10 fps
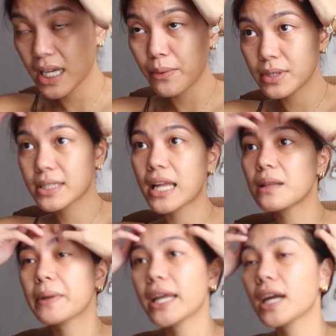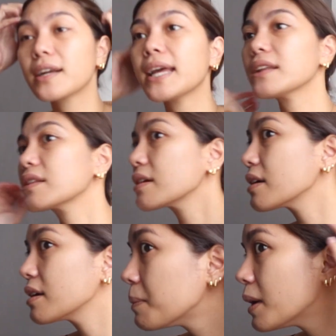I will style my hair later.